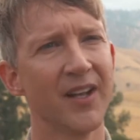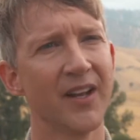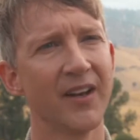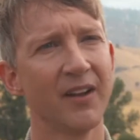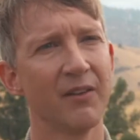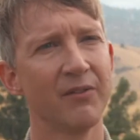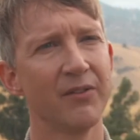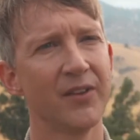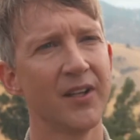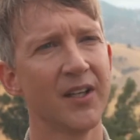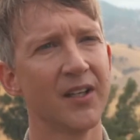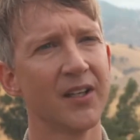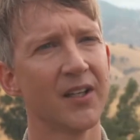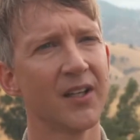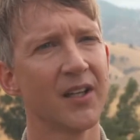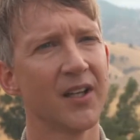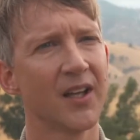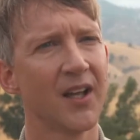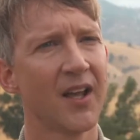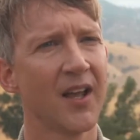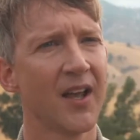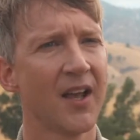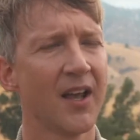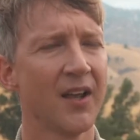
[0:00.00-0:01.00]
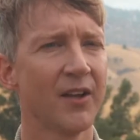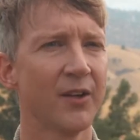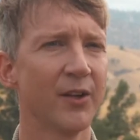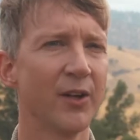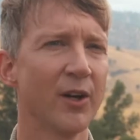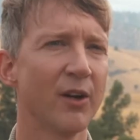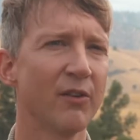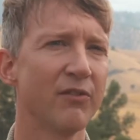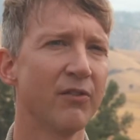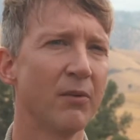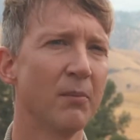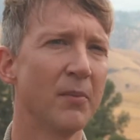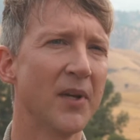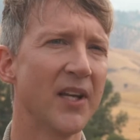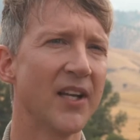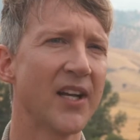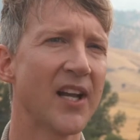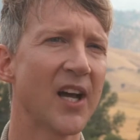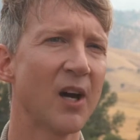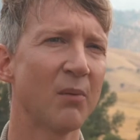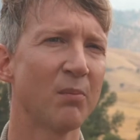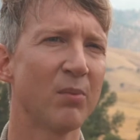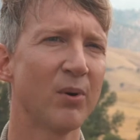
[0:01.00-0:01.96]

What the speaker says: And I think, you know, for me now,